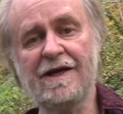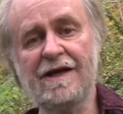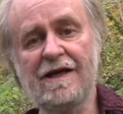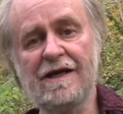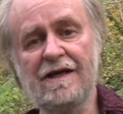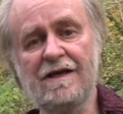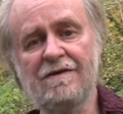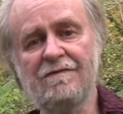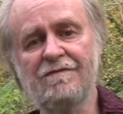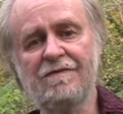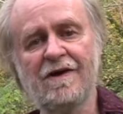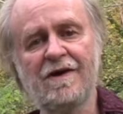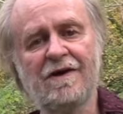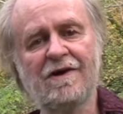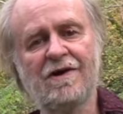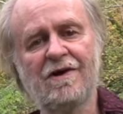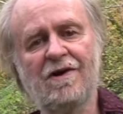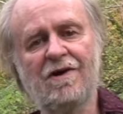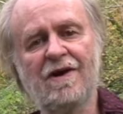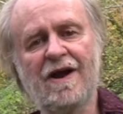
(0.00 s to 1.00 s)
Eve
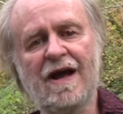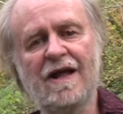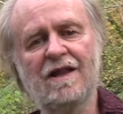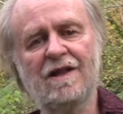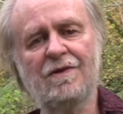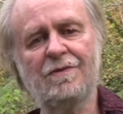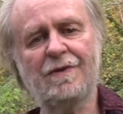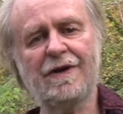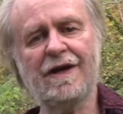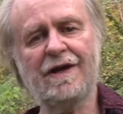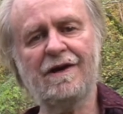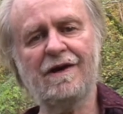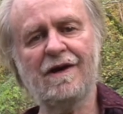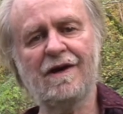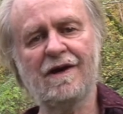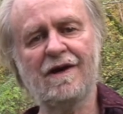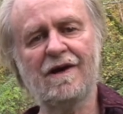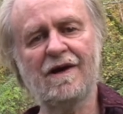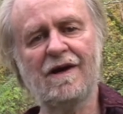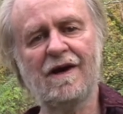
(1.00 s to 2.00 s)
or Halloween,
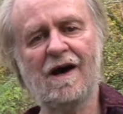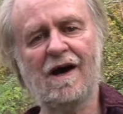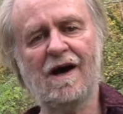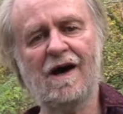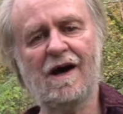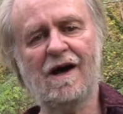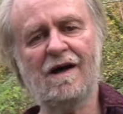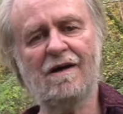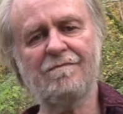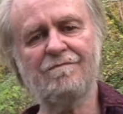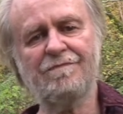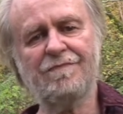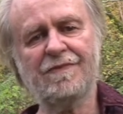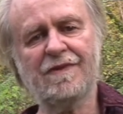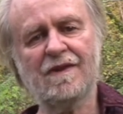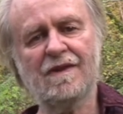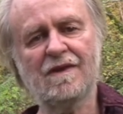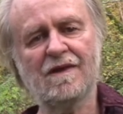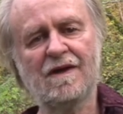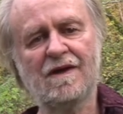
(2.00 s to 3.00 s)

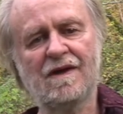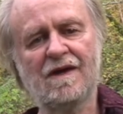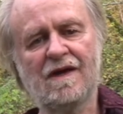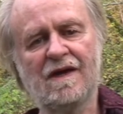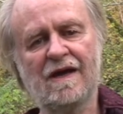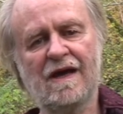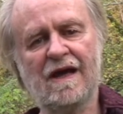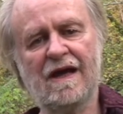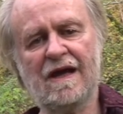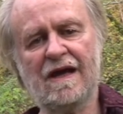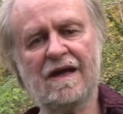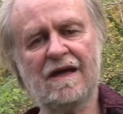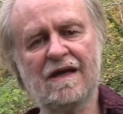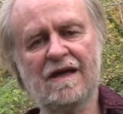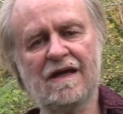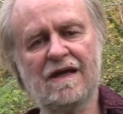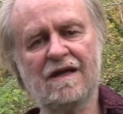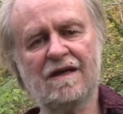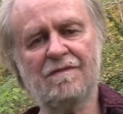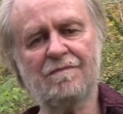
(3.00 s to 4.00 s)
it
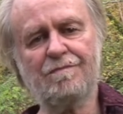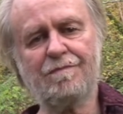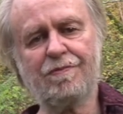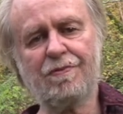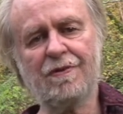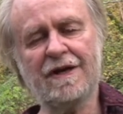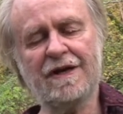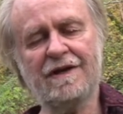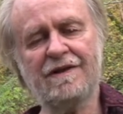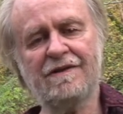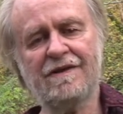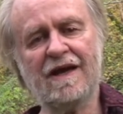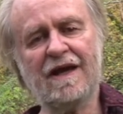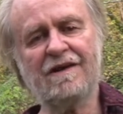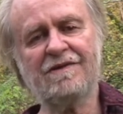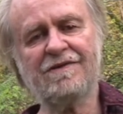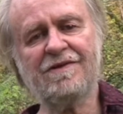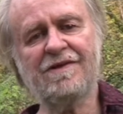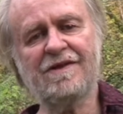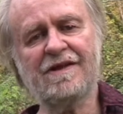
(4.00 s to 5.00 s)

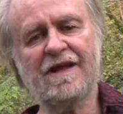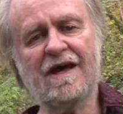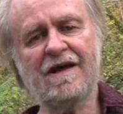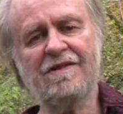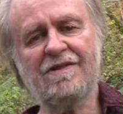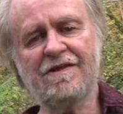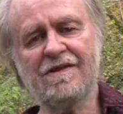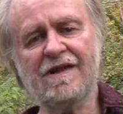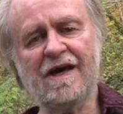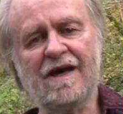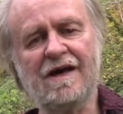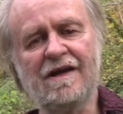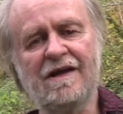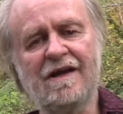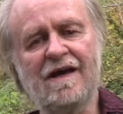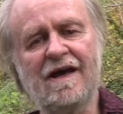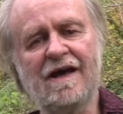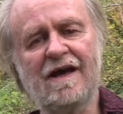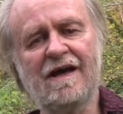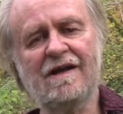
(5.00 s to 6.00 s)
predates the Day of the Dead
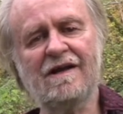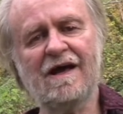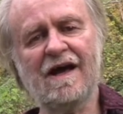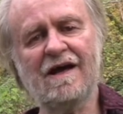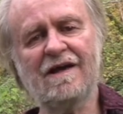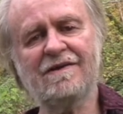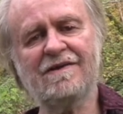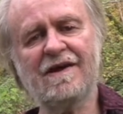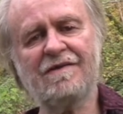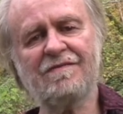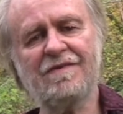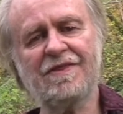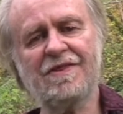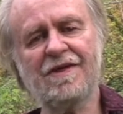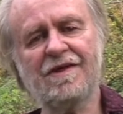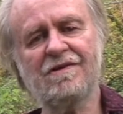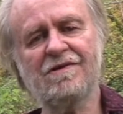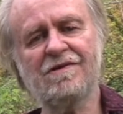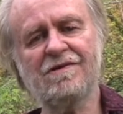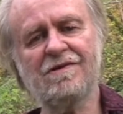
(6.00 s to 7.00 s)
and has
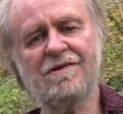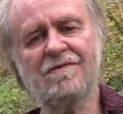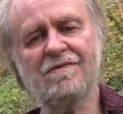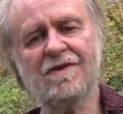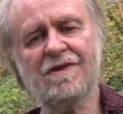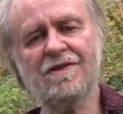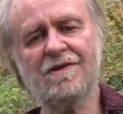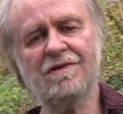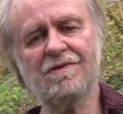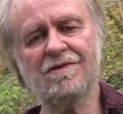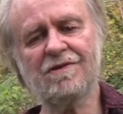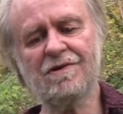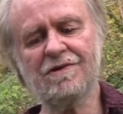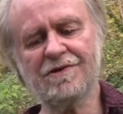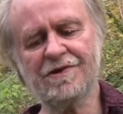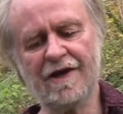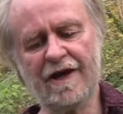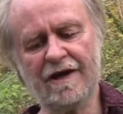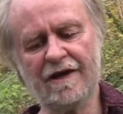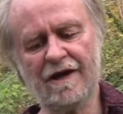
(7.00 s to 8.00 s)
everything to do with it.
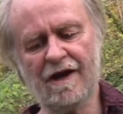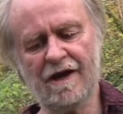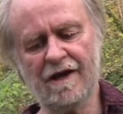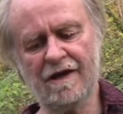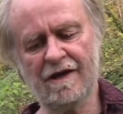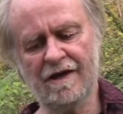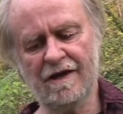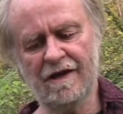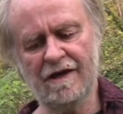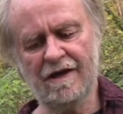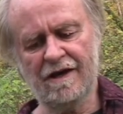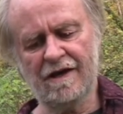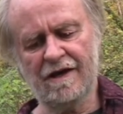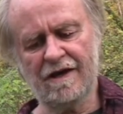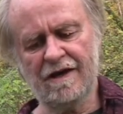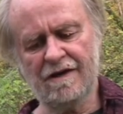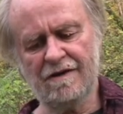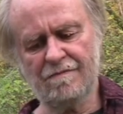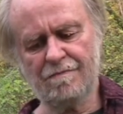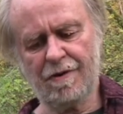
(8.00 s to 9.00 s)
There's
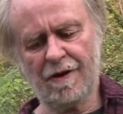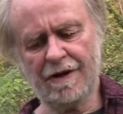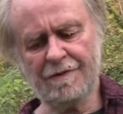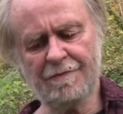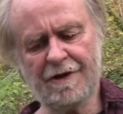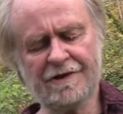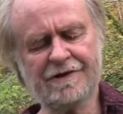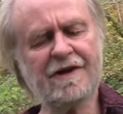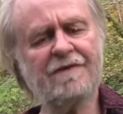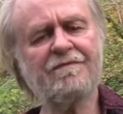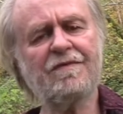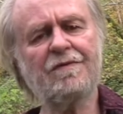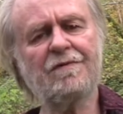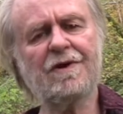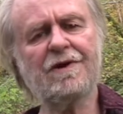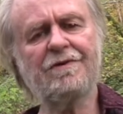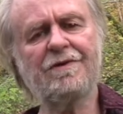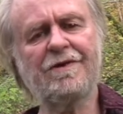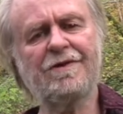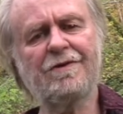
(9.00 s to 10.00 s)
pretty much
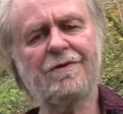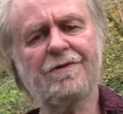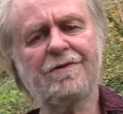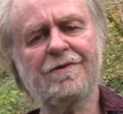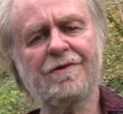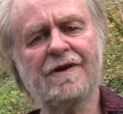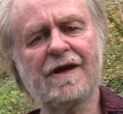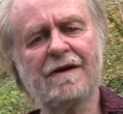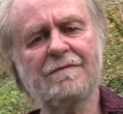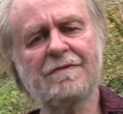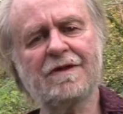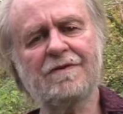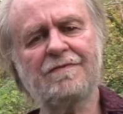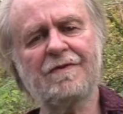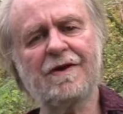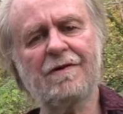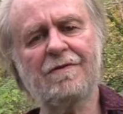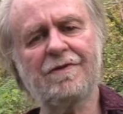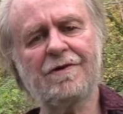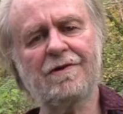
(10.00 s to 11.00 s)
everywhere in the northern
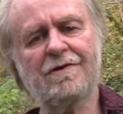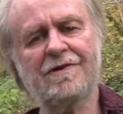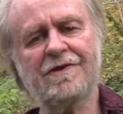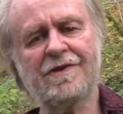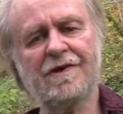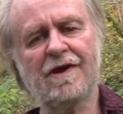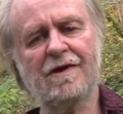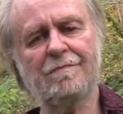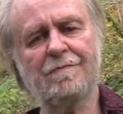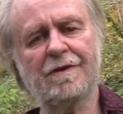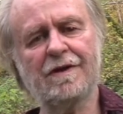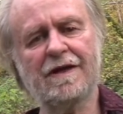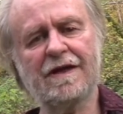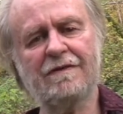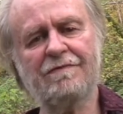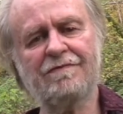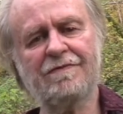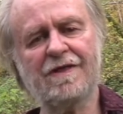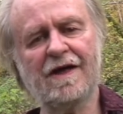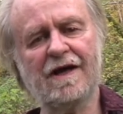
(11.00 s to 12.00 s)
hemisphere, there's a
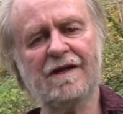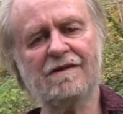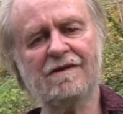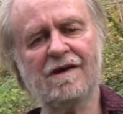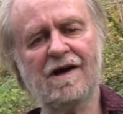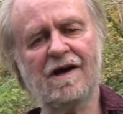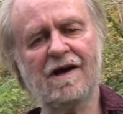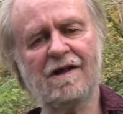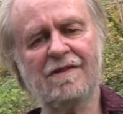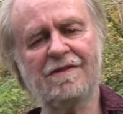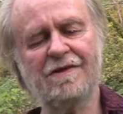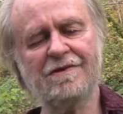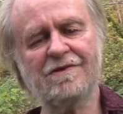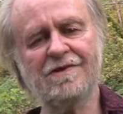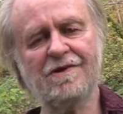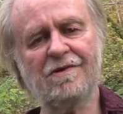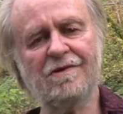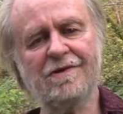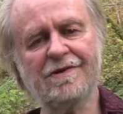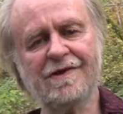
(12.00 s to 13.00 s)
belief that the
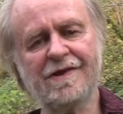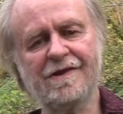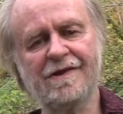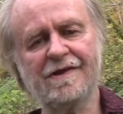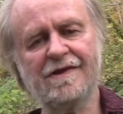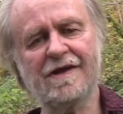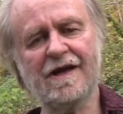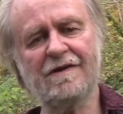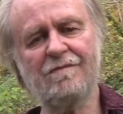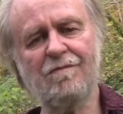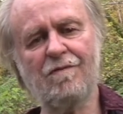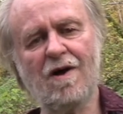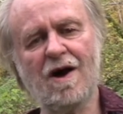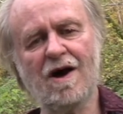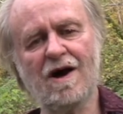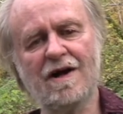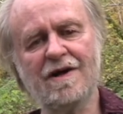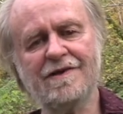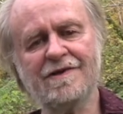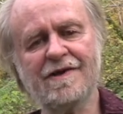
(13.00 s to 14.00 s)
souls of the dead
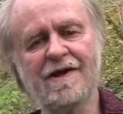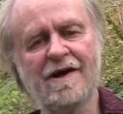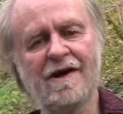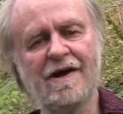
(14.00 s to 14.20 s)
rise